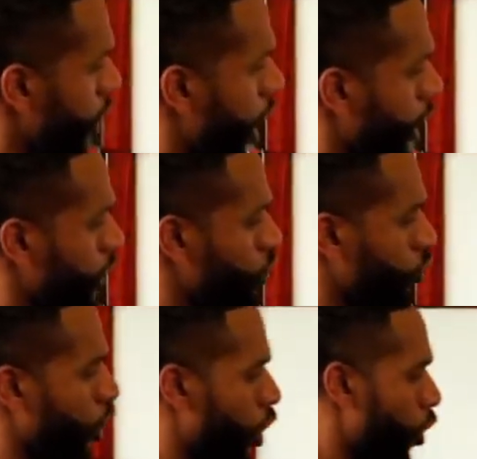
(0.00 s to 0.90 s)
are
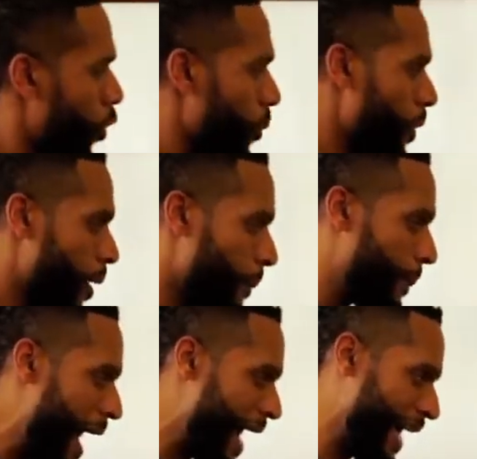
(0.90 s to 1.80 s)
controlled
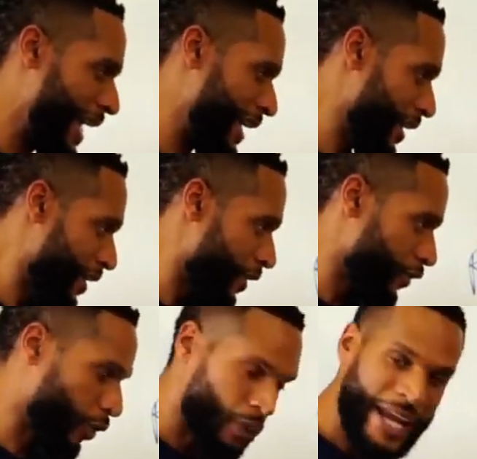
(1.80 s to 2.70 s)
by
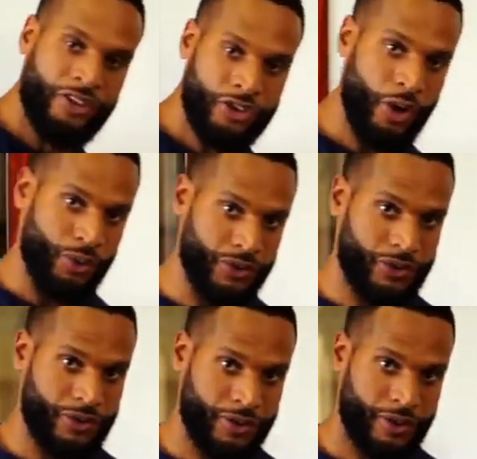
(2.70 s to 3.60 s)
the
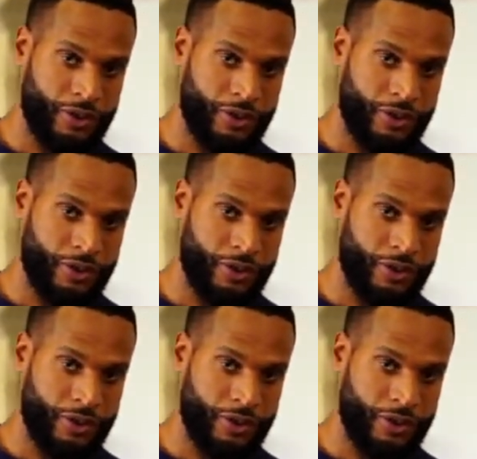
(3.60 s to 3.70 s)
ratios.